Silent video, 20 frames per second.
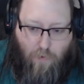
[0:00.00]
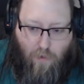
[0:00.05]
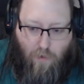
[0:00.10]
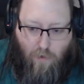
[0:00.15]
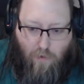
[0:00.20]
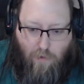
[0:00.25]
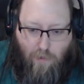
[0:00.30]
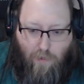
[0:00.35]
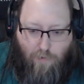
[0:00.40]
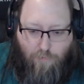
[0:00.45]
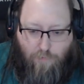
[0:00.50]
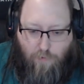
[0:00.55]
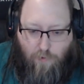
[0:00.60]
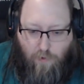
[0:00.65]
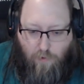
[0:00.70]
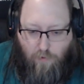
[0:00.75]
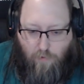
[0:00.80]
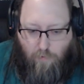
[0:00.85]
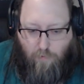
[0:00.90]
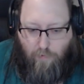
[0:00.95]
If
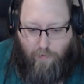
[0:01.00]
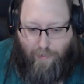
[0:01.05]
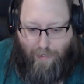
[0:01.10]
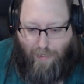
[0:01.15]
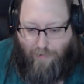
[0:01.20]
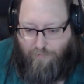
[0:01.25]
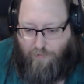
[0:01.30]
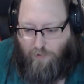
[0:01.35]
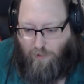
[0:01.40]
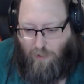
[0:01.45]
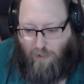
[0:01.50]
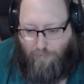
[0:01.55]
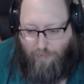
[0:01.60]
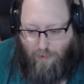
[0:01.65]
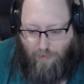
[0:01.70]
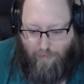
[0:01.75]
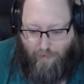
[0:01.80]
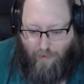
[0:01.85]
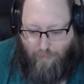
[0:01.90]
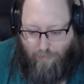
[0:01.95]
you have used RPG
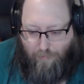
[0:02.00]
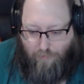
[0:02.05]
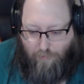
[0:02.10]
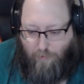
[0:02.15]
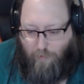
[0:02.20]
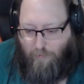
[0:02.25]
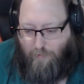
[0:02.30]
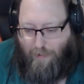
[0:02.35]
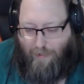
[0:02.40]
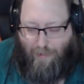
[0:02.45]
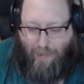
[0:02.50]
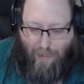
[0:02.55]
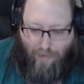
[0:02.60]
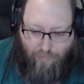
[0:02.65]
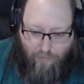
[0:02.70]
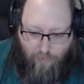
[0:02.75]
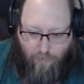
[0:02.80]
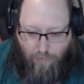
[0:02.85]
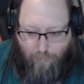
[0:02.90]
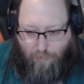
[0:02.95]
Maker before and have
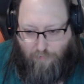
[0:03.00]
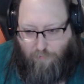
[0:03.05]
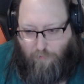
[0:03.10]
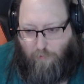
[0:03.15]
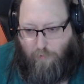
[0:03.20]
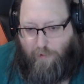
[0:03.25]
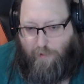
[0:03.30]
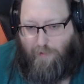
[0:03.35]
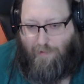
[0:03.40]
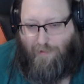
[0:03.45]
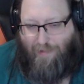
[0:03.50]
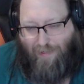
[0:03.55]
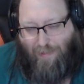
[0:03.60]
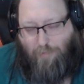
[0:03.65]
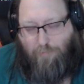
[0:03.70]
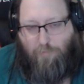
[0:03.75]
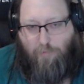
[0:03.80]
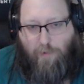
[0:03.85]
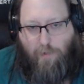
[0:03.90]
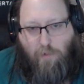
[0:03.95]
coded before, you can skip
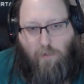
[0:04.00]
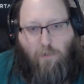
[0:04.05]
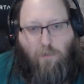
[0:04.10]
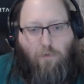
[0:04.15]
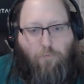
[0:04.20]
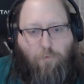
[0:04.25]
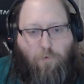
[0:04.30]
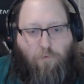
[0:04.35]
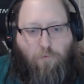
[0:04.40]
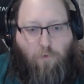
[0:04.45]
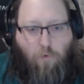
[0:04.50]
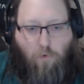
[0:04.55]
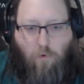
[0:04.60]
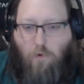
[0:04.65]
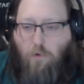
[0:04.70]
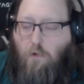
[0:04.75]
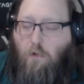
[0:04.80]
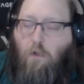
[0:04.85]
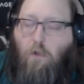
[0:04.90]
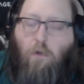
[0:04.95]
right to number 4,
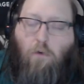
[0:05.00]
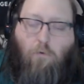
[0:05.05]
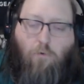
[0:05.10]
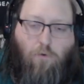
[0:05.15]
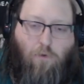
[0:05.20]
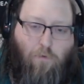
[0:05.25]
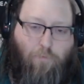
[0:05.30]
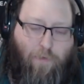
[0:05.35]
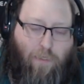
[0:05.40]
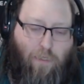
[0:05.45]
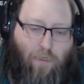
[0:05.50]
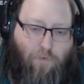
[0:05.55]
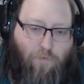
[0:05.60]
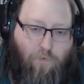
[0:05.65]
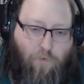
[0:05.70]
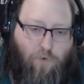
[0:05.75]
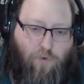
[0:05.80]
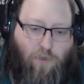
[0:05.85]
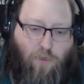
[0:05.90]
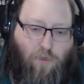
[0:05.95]
which will be the
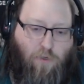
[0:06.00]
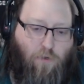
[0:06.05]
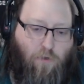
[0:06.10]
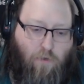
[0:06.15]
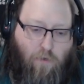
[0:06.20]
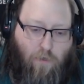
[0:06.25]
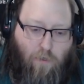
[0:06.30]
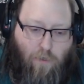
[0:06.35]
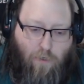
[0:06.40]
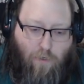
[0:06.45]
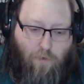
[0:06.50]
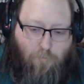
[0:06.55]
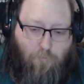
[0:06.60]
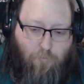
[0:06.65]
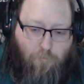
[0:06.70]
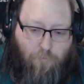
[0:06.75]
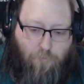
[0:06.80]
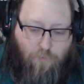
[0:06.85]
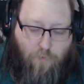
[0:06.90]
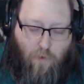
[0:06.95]
first
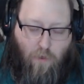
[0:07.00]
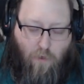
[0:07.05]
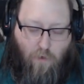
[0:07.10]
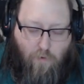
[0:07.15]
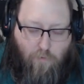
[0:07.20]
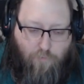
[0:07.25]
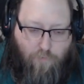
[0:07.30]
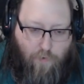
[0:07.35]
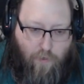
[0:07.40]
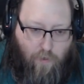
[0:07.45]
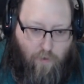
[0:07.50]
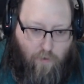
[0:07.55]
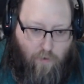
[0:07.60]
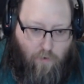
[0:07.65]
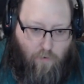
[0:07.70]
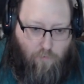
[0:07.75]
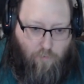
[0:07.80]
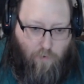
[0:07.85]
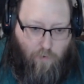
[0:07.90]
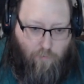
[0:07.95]
video
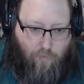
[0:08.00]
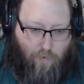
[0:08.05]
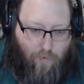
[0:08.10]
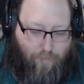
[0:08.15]
where we're going